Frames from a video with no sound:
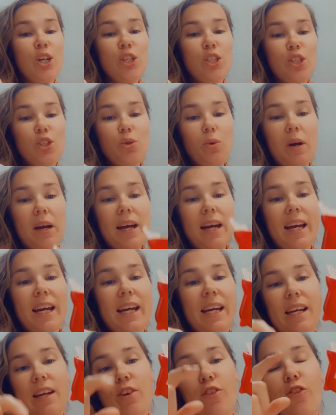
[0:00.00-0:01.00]
Do
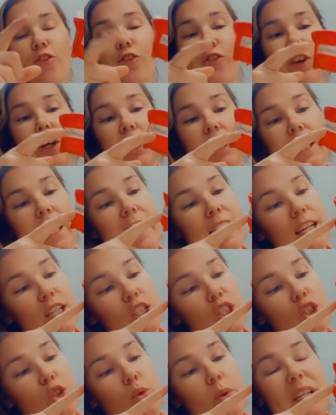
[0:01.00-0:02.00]
I feel
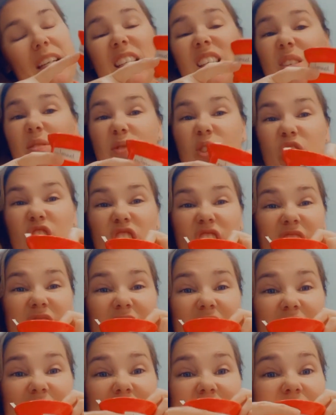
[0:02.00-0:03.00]
like doing some
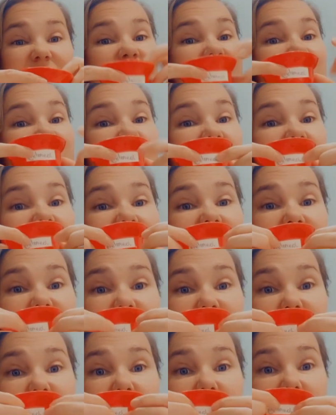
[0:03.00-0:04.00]
journaling? I'm
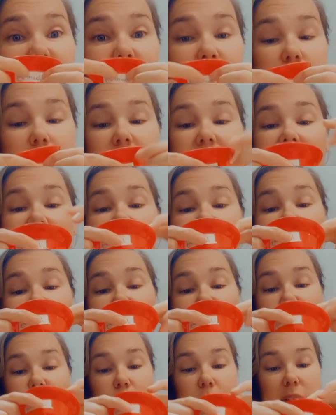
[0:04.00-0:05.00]
going to do that from here. And
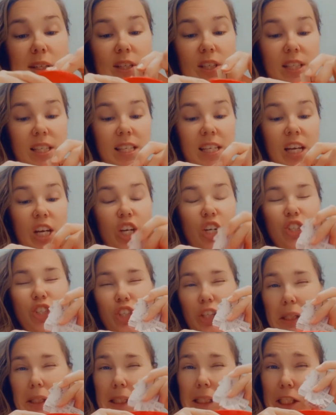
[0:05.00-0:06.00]
look, to be honest,
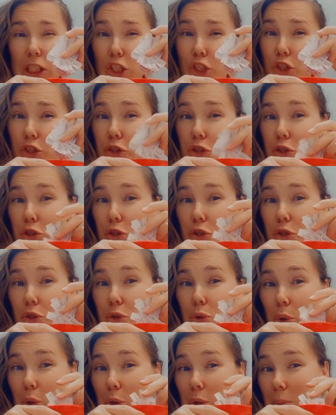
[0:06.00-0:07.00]
journaling
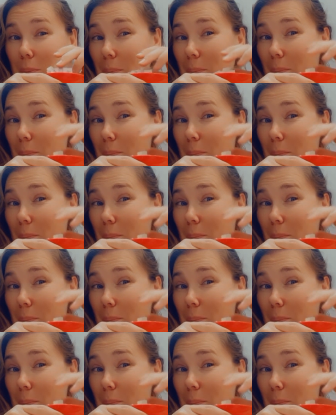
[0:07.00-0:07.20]
should